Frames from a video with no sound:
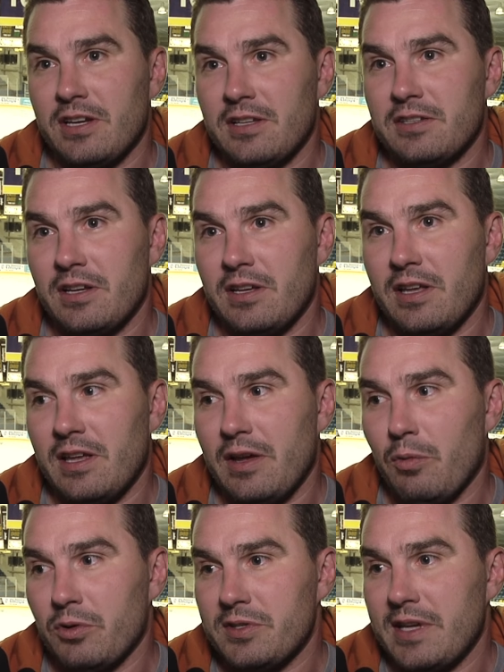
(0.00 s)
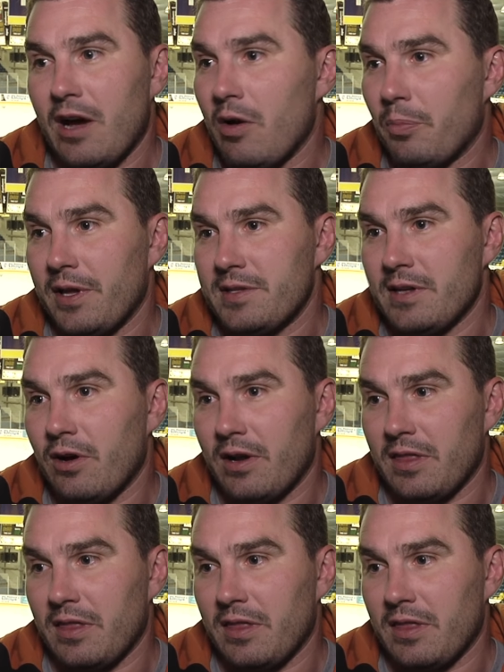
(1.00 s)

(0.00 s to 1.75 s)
and we'll see how it plays out.